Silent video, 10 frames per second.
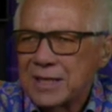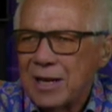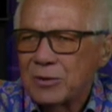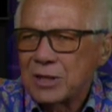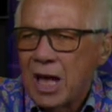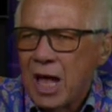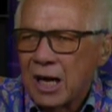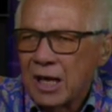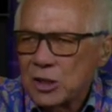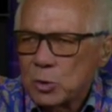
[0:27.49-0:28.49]
an ounce.
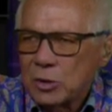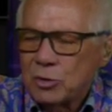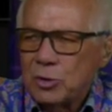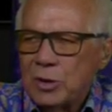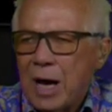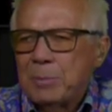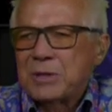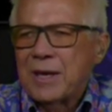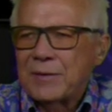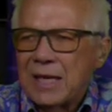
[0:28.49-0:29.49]
Light sweet crude up
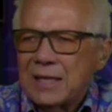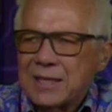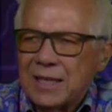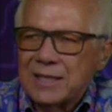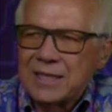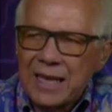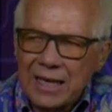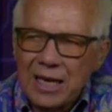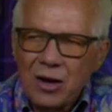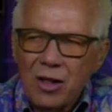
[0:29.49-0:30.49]
78 cents,
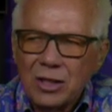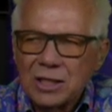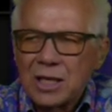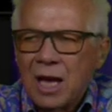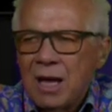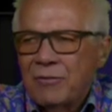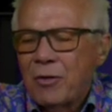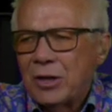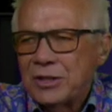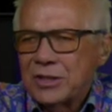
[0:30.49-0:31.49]

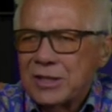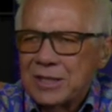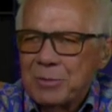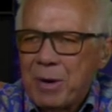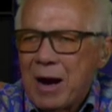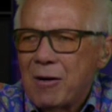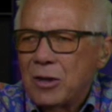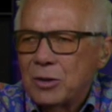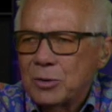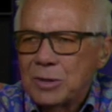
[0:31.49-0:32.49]
$90.46 a barrel.
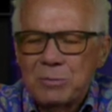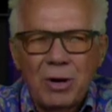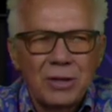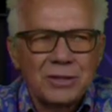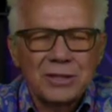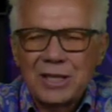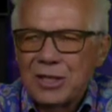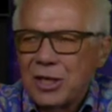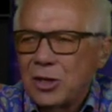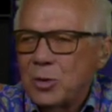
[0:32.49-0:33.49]
Notes and bonds. The
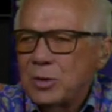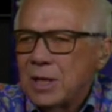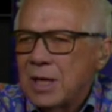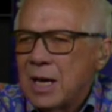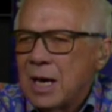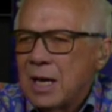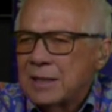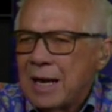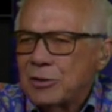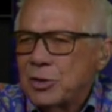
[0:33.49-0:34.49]
10-year note
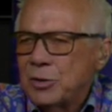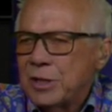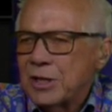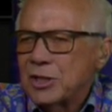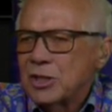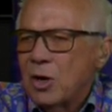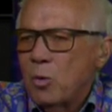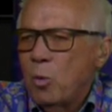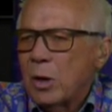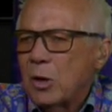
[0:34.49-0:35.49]
down 2 ticks,
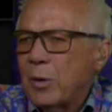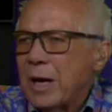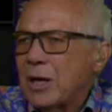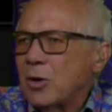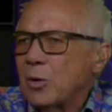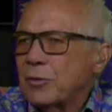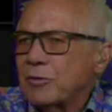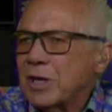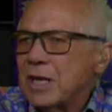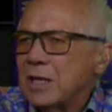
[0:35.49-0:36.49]

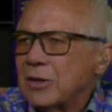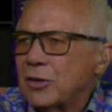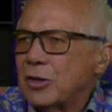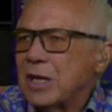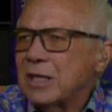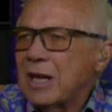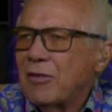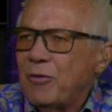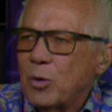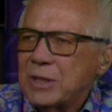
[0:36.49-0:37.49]
108.03. 30-year down
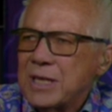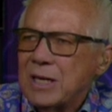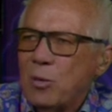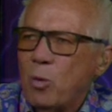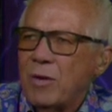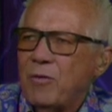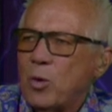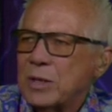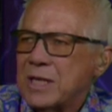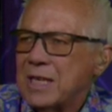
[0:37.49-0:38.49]
14 at
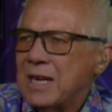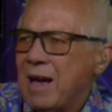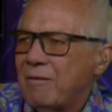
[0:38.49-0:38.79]
114.14